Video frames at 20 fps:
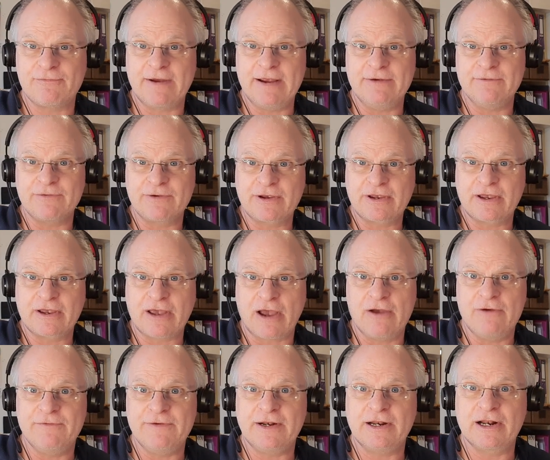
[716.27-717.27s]
rate of
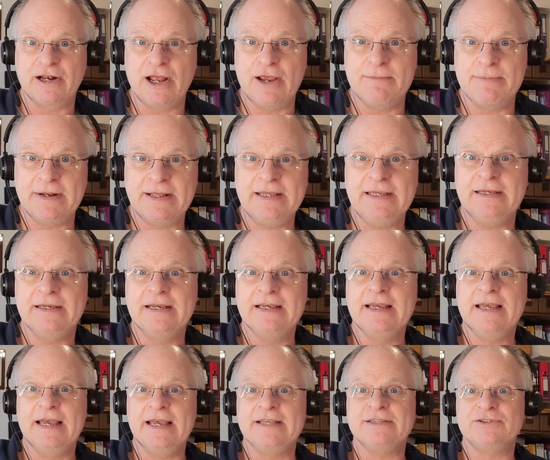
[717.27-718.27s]
COVID globally
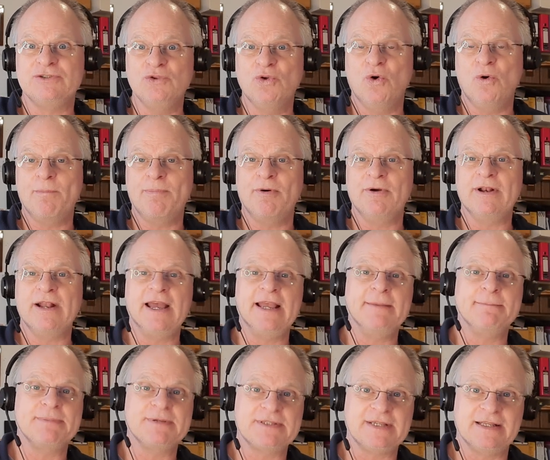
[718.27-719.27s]
is zero point
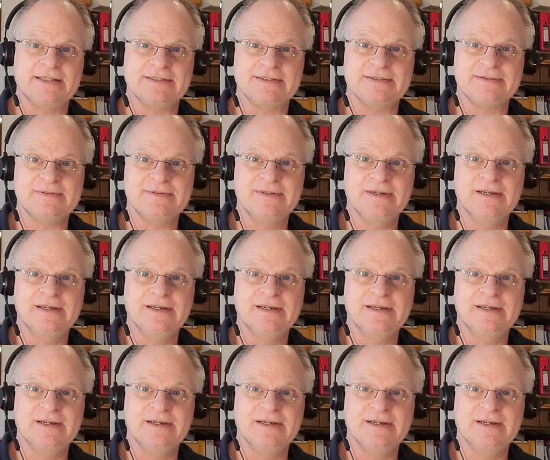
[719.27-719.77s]
eight percent.